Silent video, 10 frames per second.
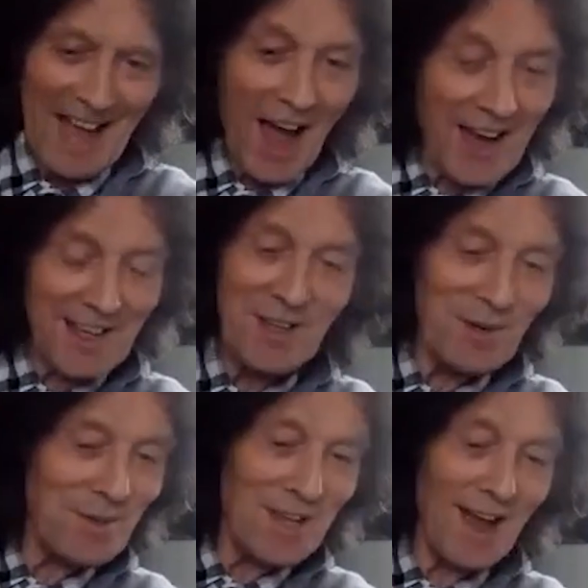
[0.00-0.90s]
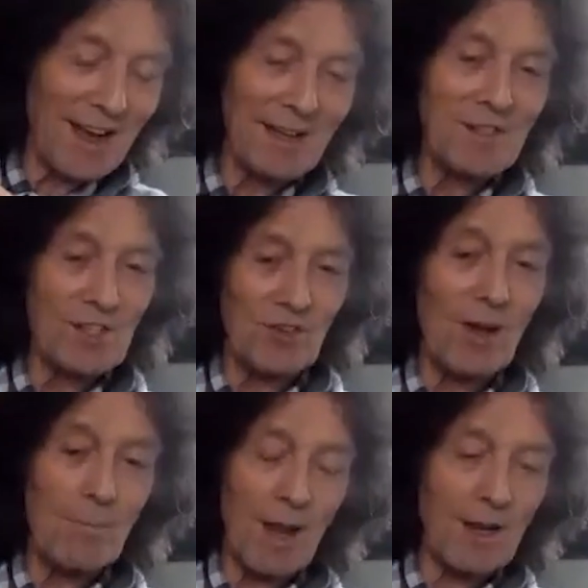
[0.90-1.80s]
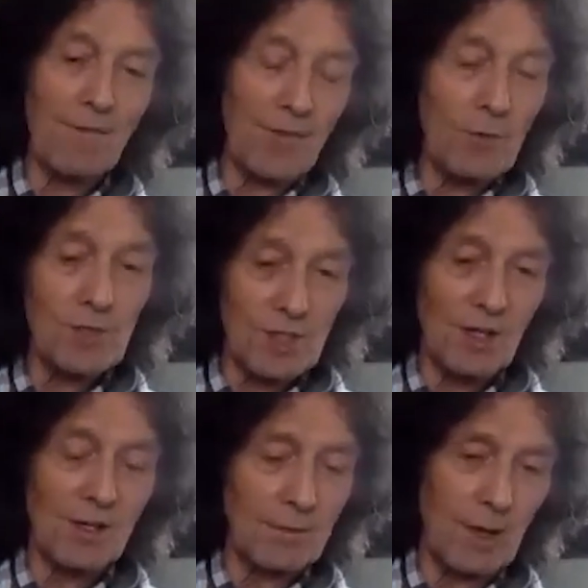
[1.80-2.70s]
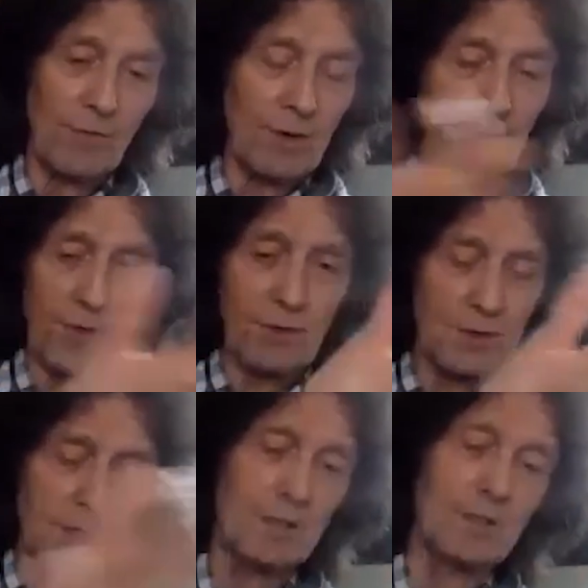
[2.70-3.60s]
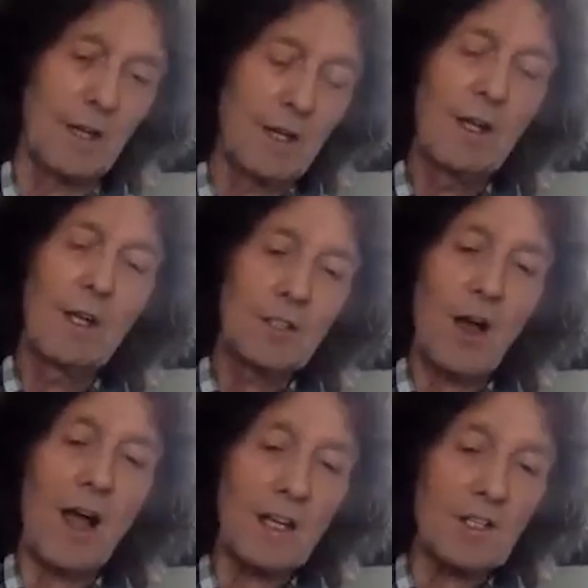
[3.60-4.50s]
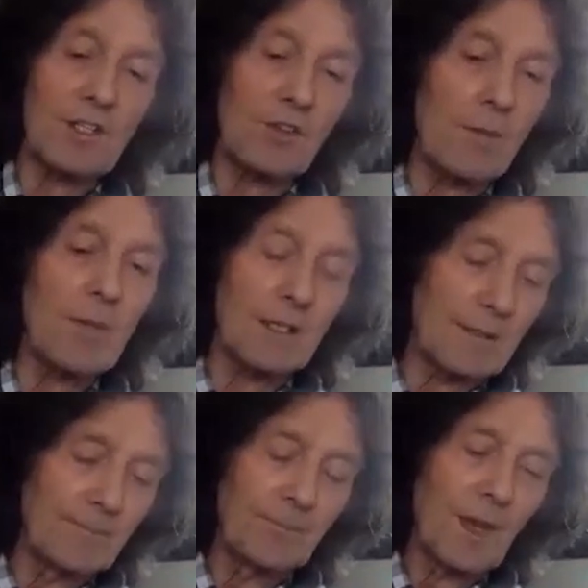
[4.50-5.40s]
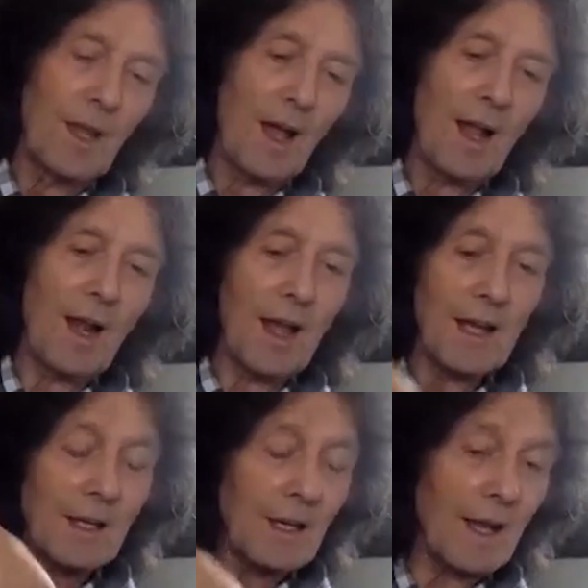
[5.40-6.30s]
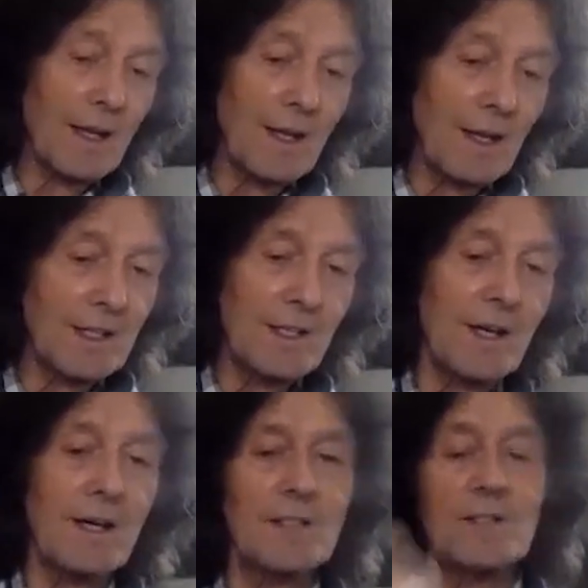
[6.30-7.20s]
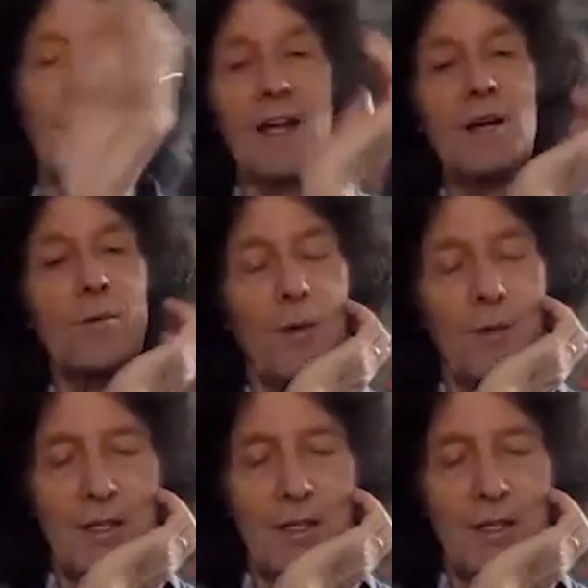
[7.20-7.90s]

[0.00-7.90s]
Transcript: I can do that. I can strum like a folk song. I've written folk songs, so I can strum it uh, like a like a guitar. So I get away.